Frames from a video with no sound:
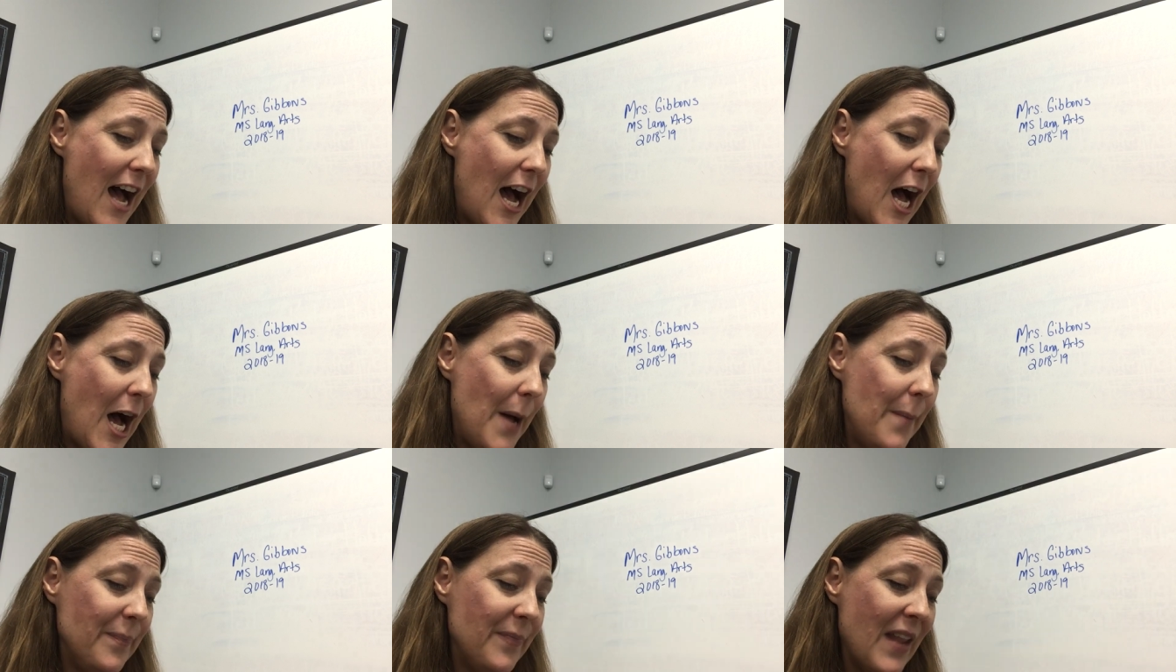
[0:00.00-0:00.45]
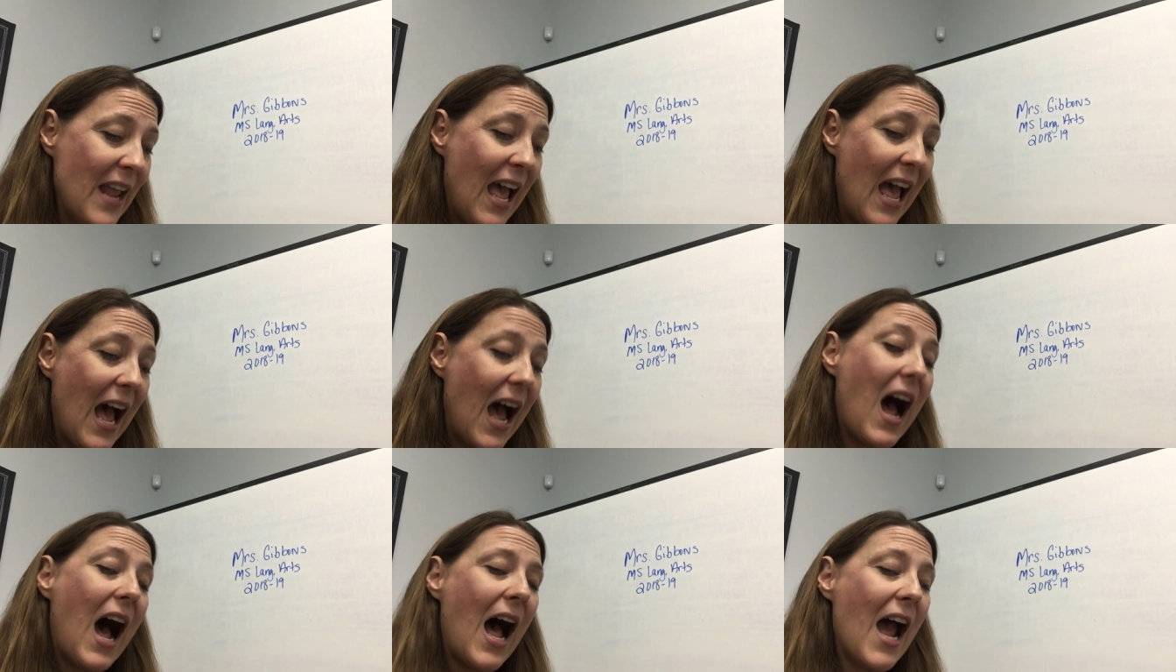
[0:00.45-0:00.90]

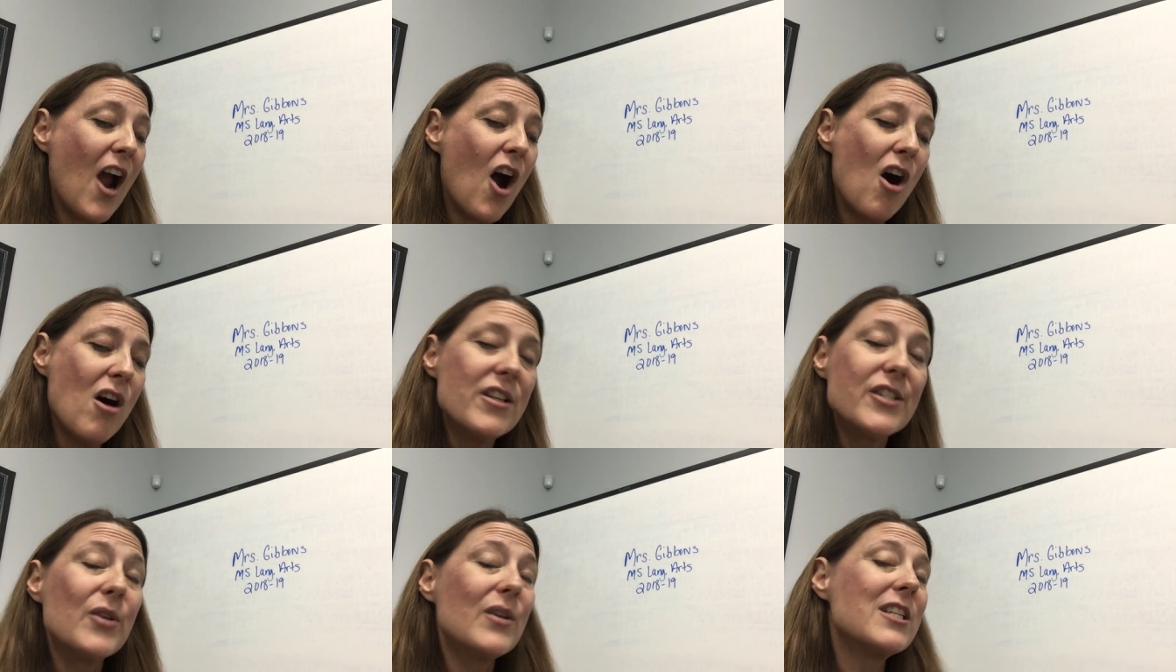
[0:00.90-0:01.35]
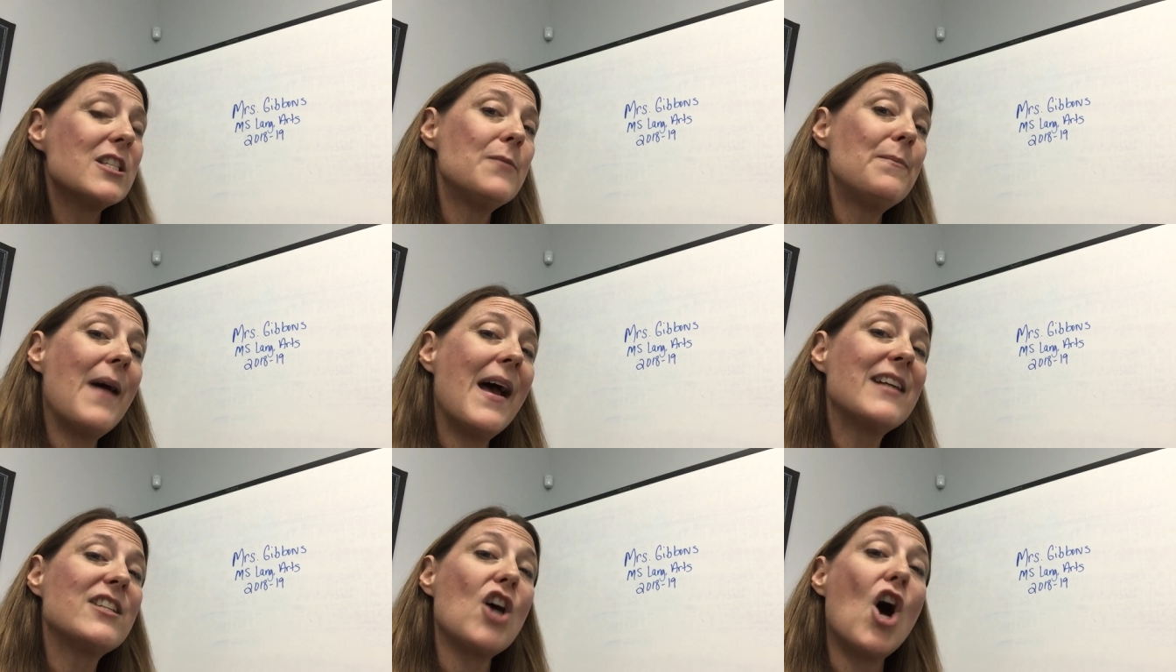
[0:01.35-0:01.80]
I also
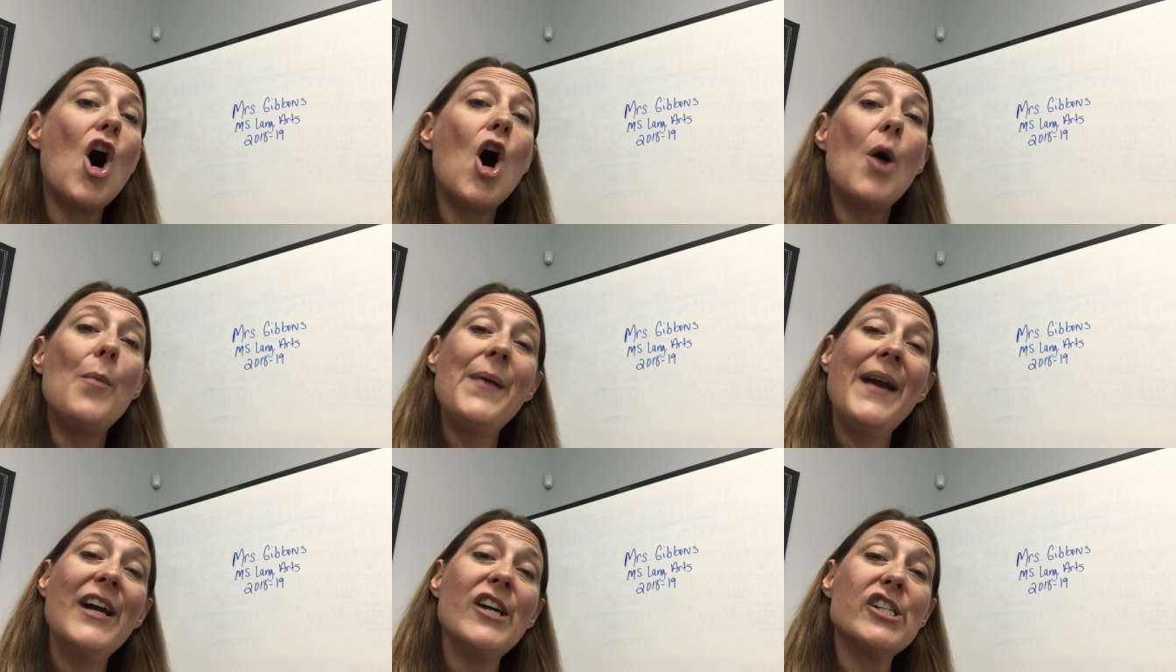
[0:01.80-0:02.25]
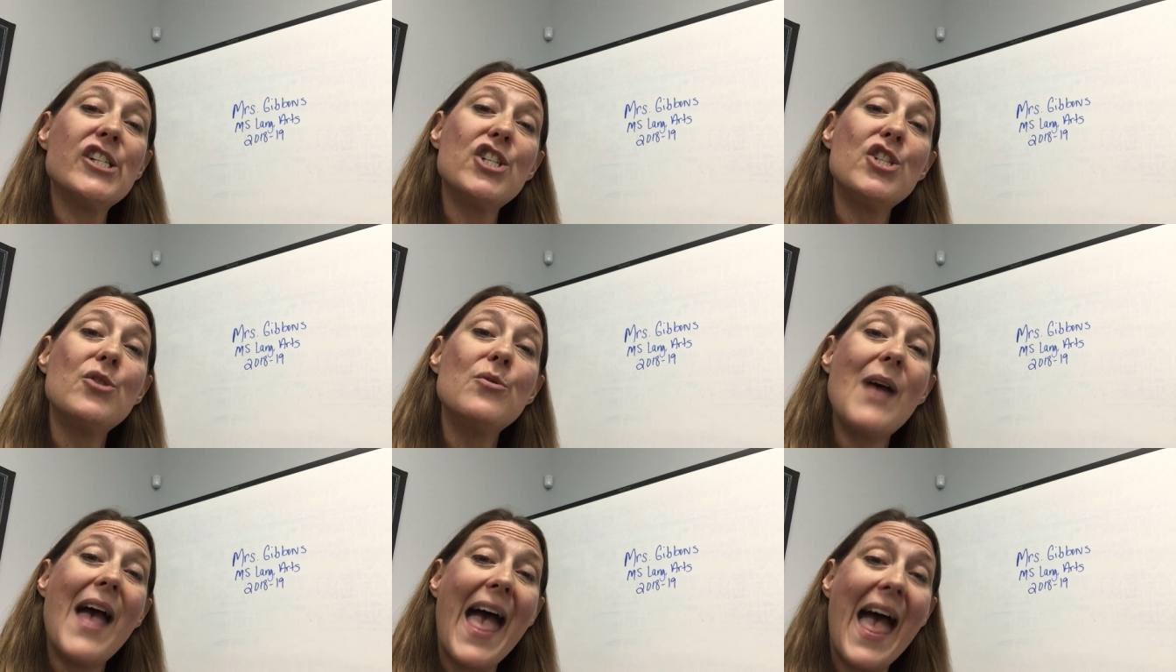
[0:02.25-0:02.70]
expect all
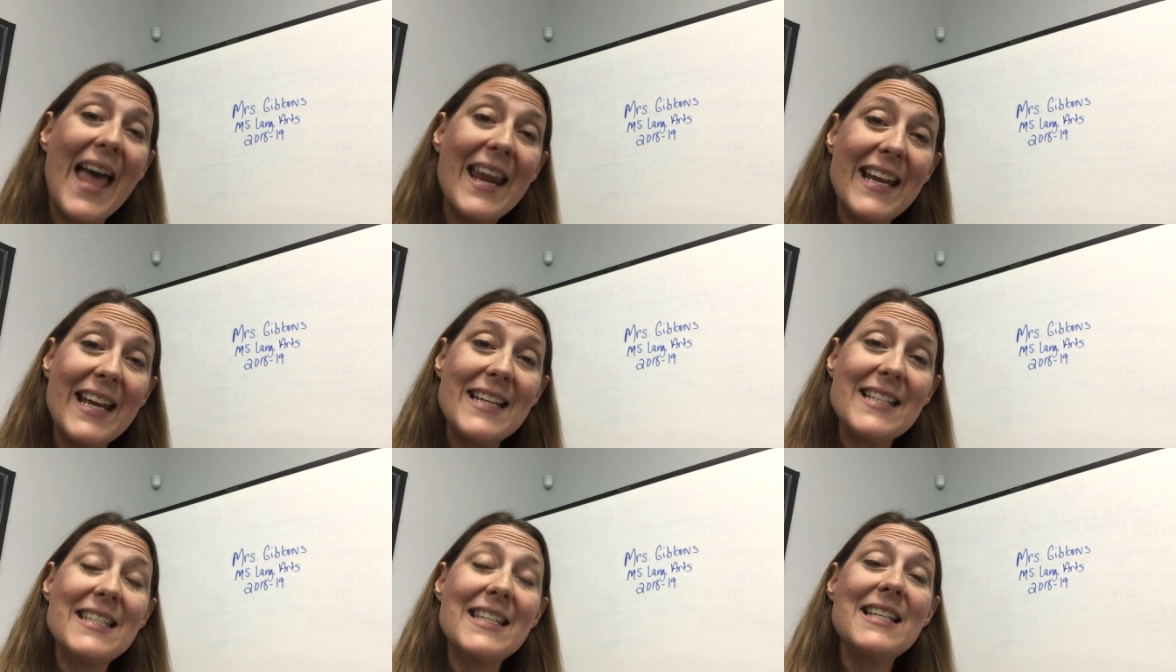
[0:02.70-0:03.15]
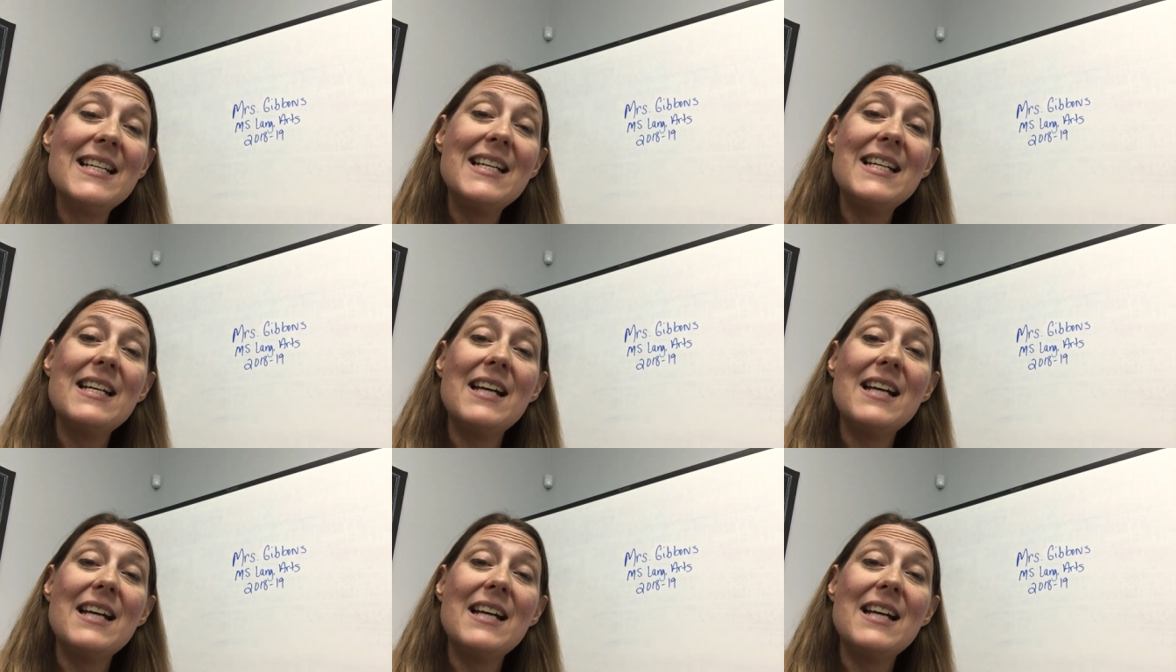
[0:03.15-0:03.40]
parents to edit